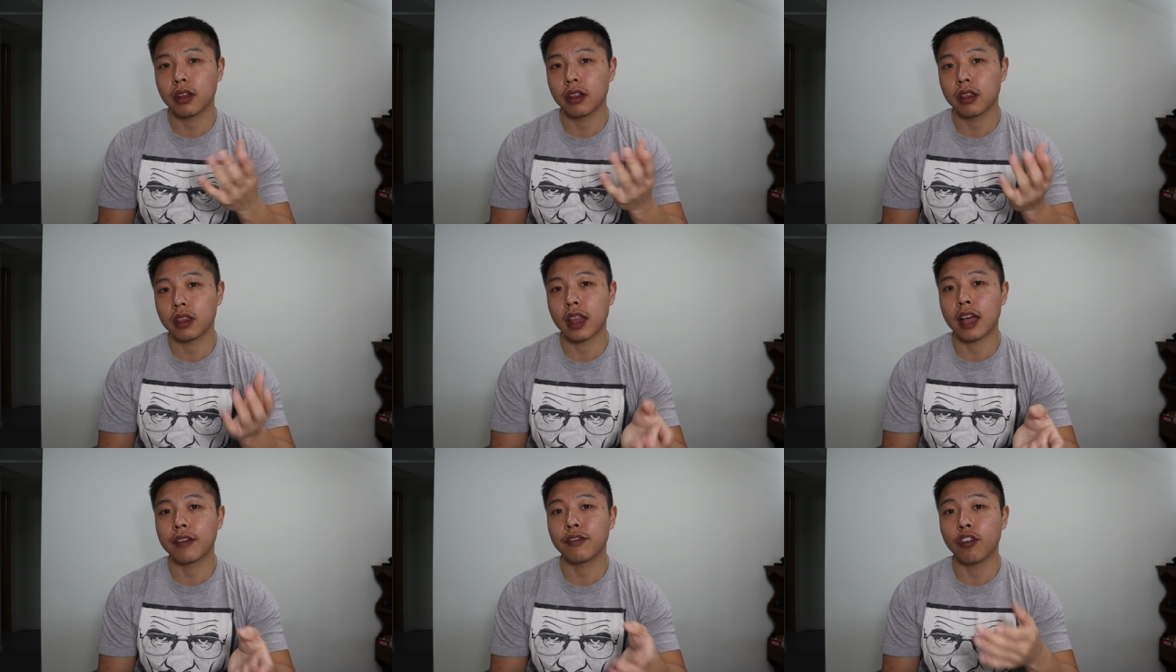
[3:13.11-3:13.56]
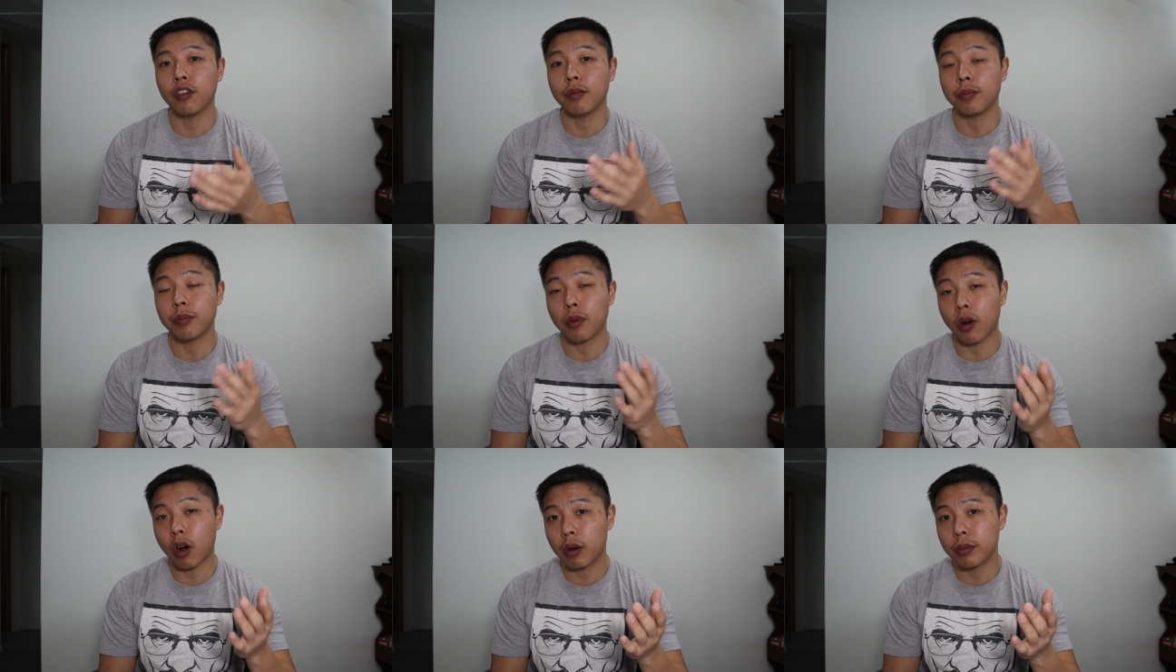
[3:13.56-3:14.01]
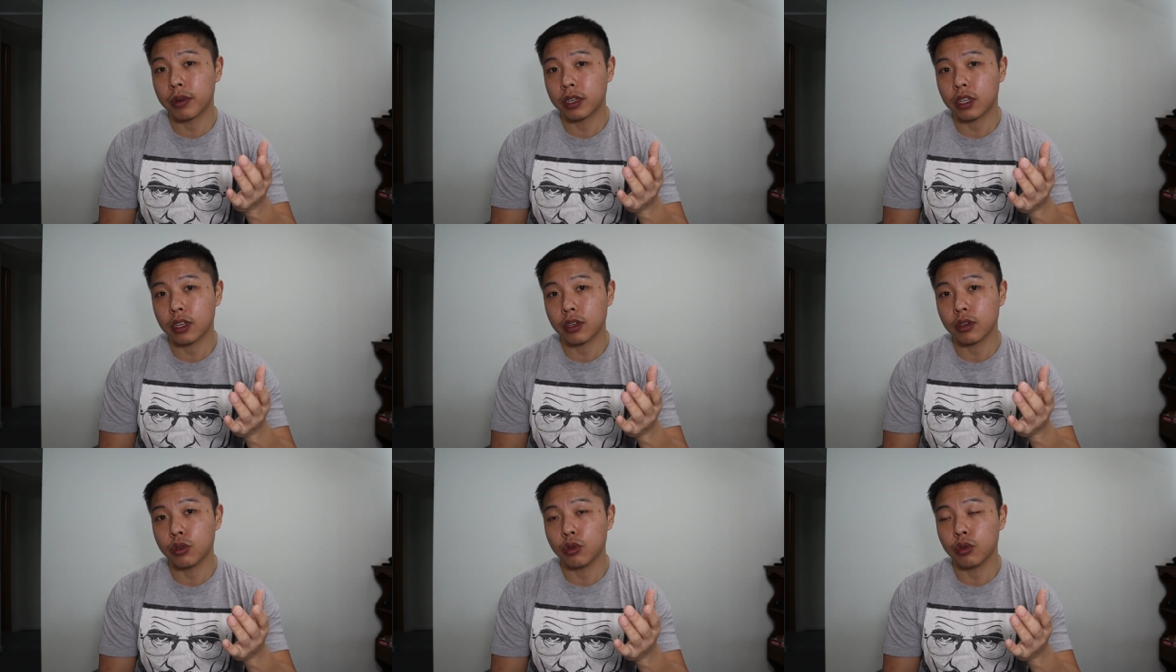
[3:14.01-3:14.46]
level of
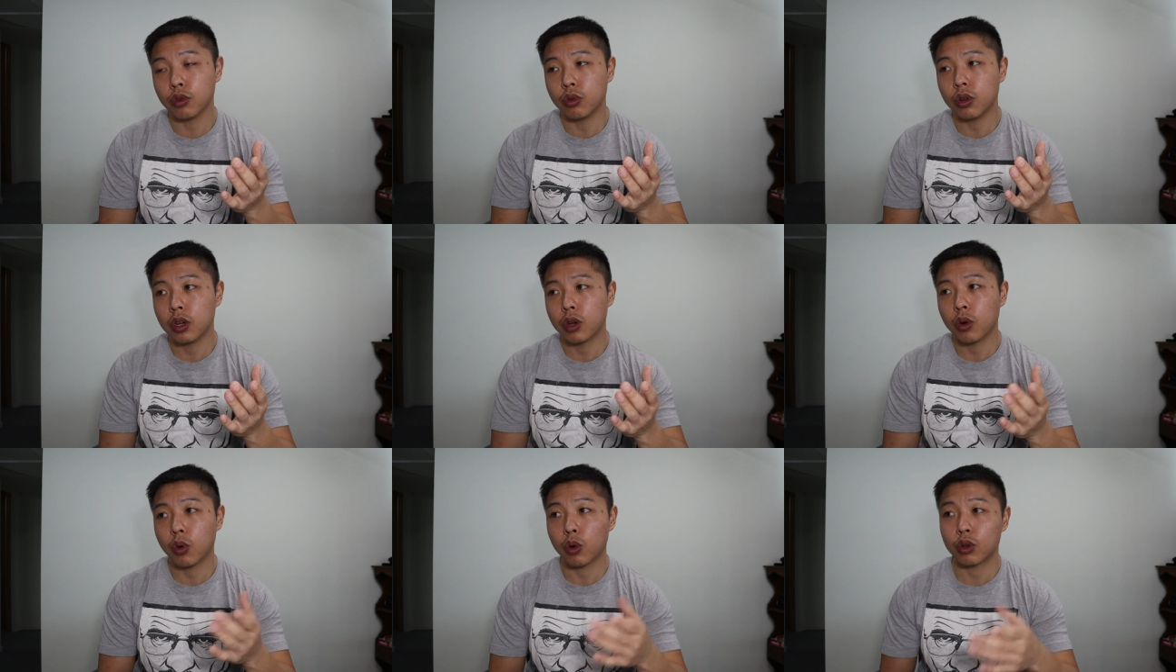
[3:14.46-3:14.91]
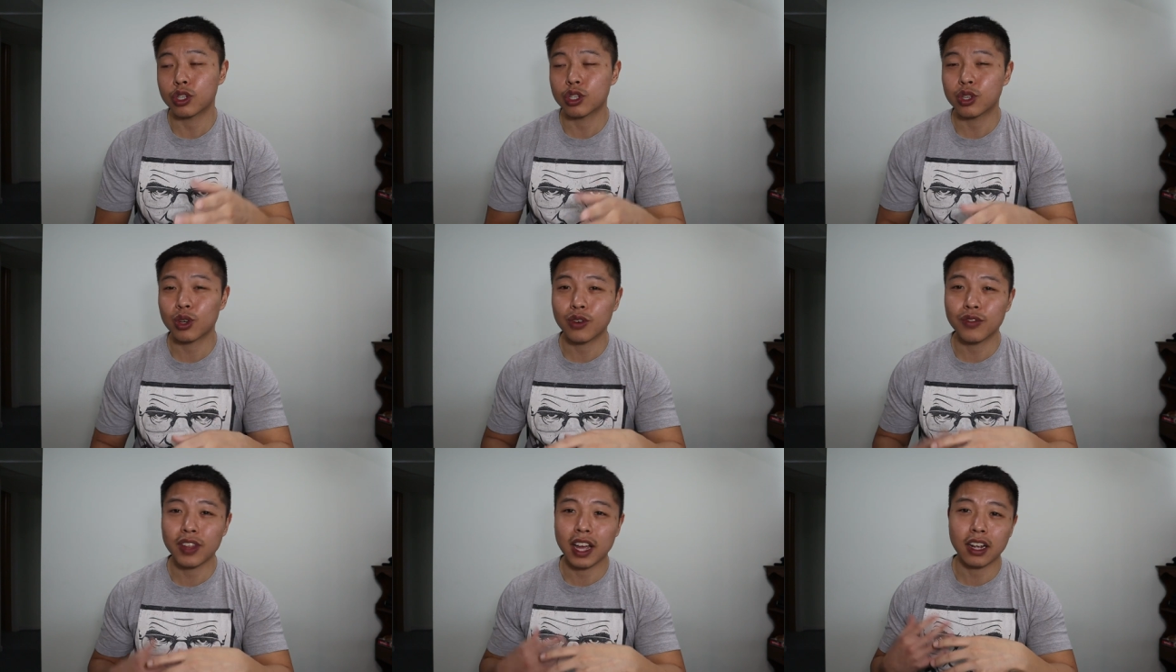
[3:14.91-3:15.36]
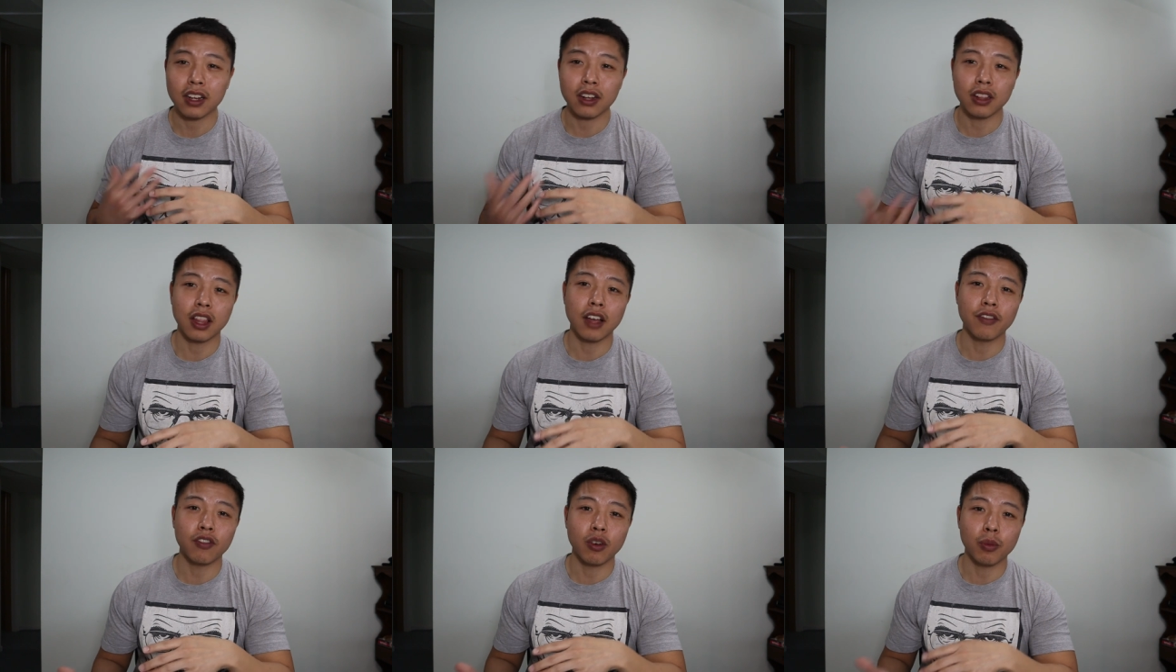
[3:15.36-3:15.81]
barbecue or serve that
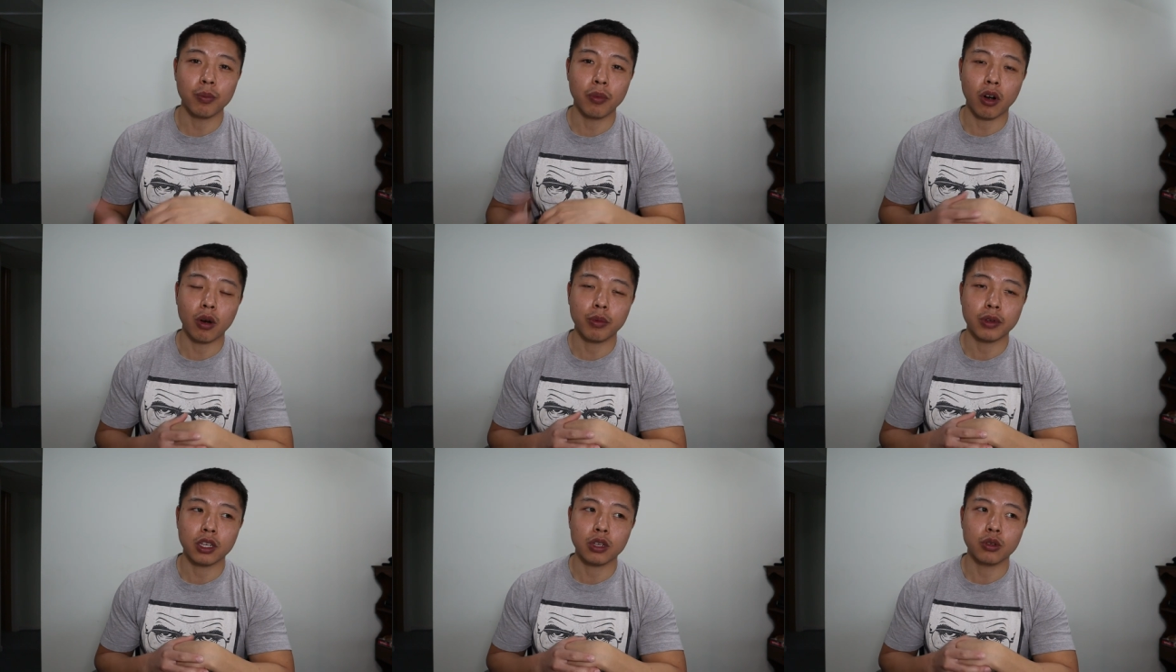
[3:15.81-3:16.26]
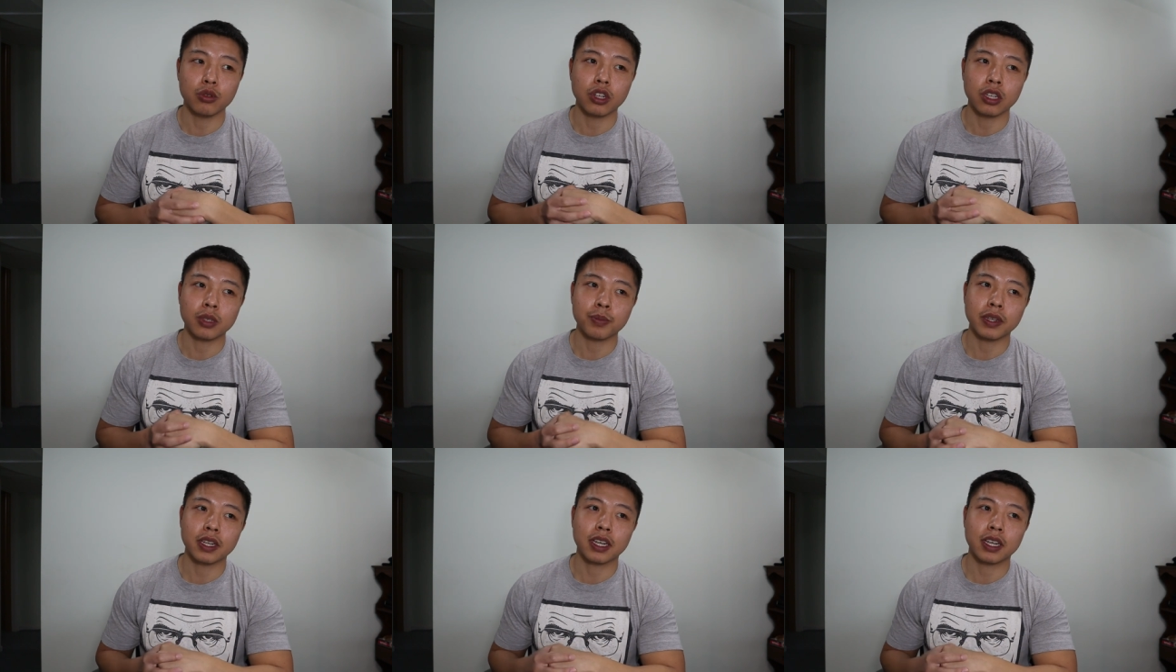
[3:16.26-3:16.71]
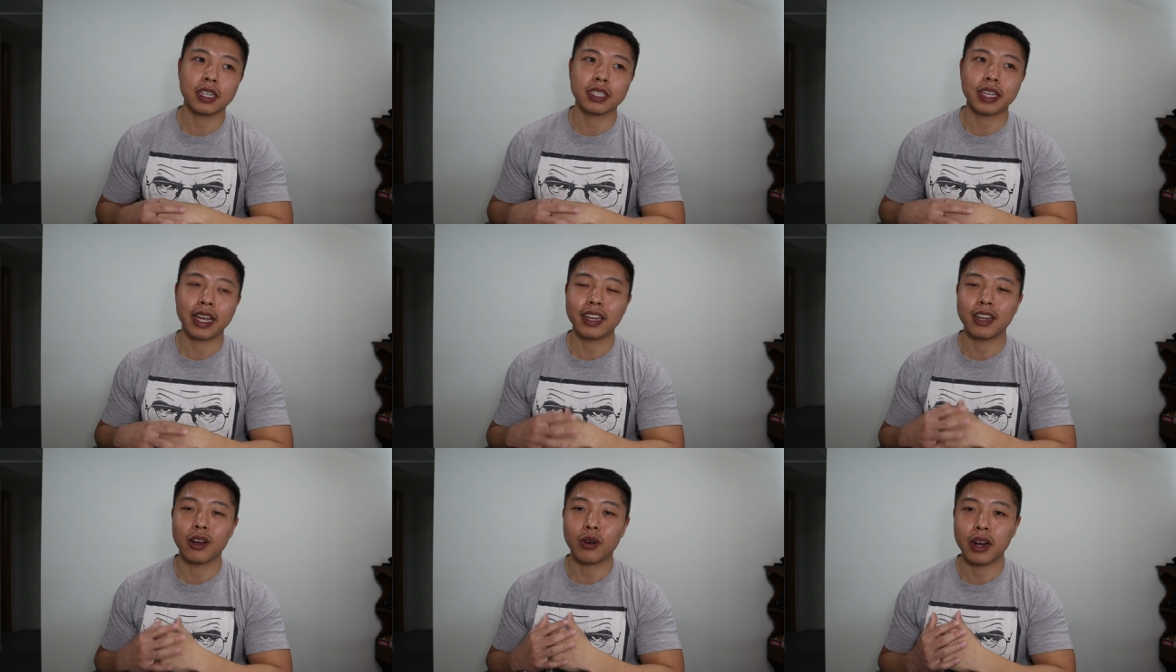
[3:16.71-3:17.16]
good level of barbecue just because
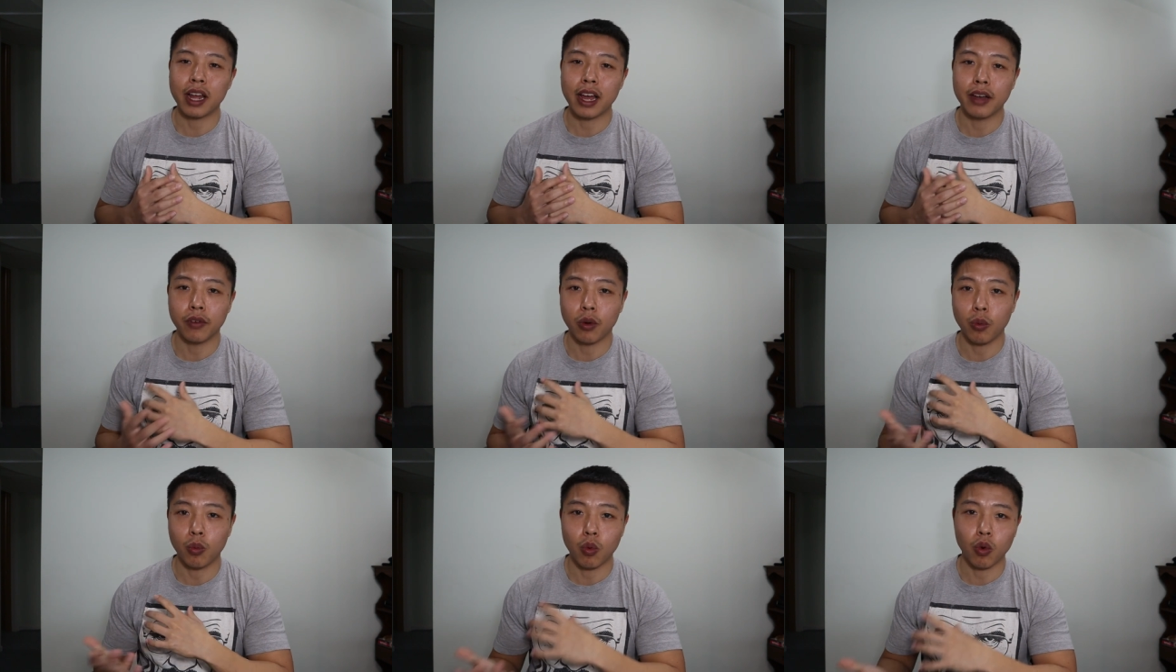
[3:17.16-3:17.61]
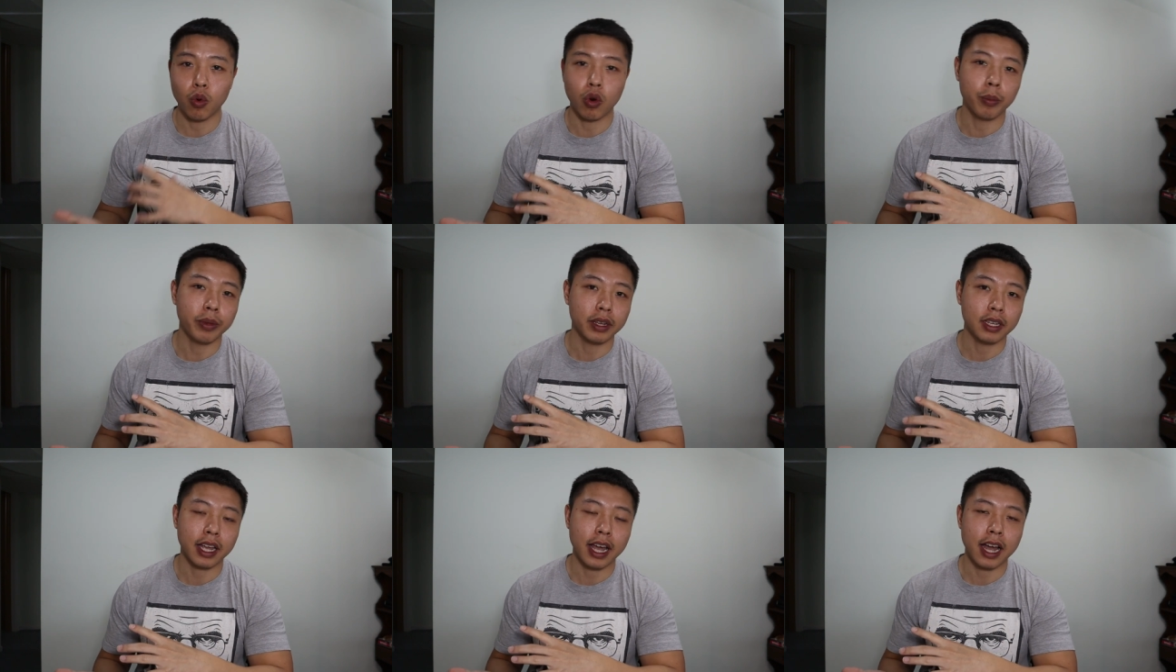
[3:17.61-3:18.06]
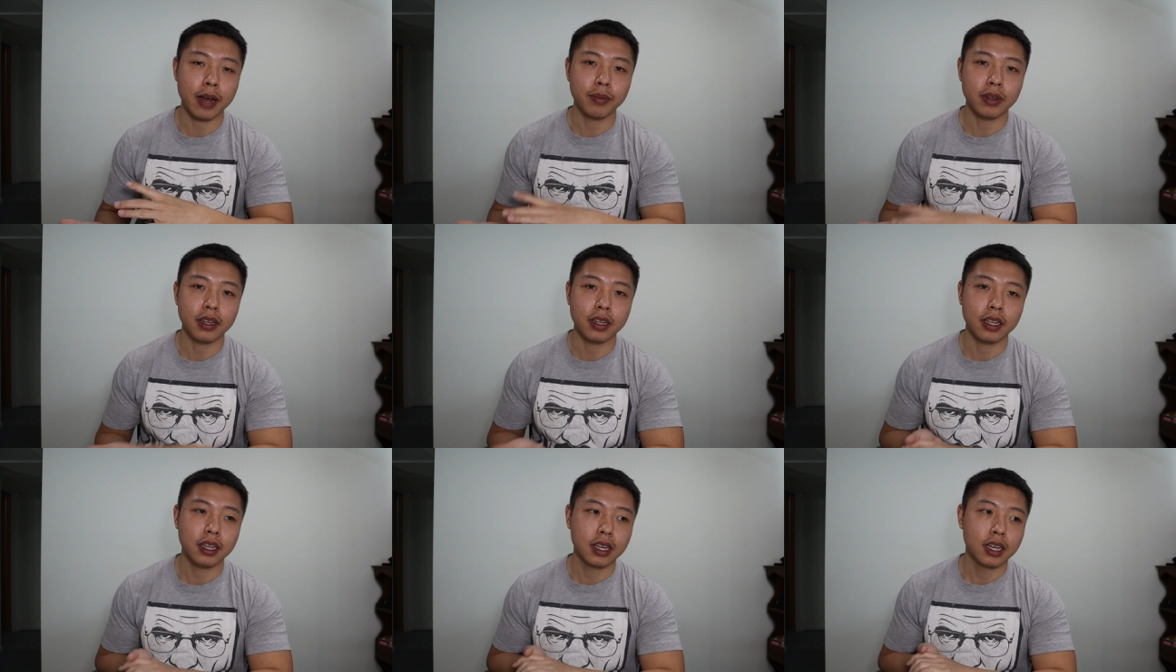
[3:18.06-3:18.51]
I don't have a warming
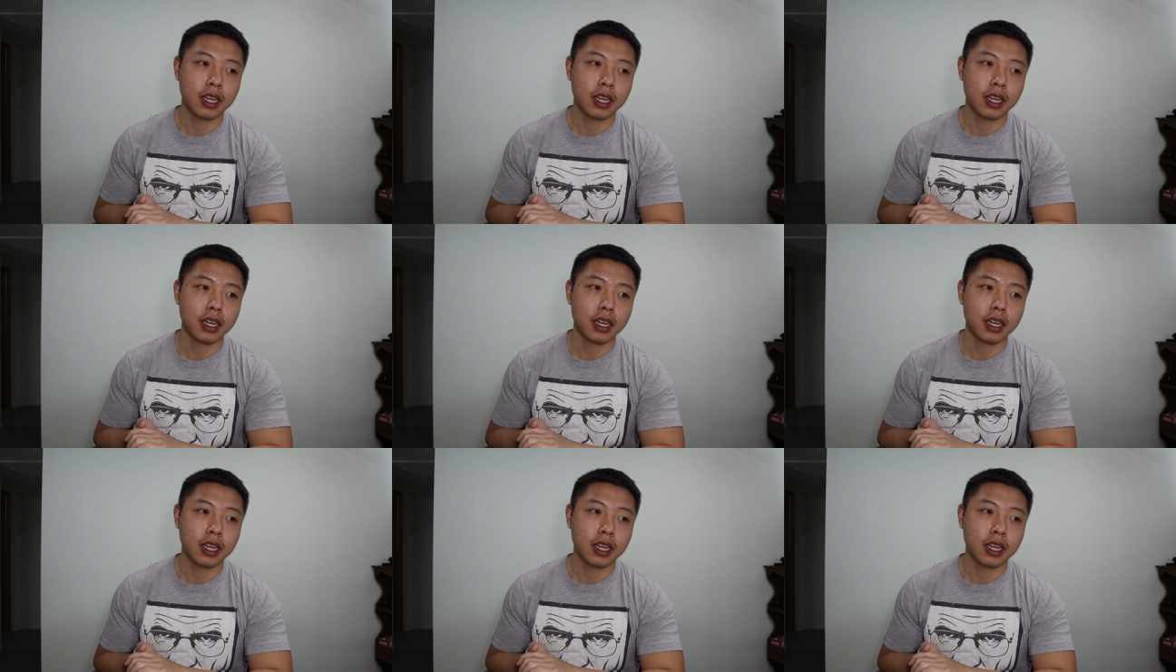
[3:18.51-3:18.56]
cabinet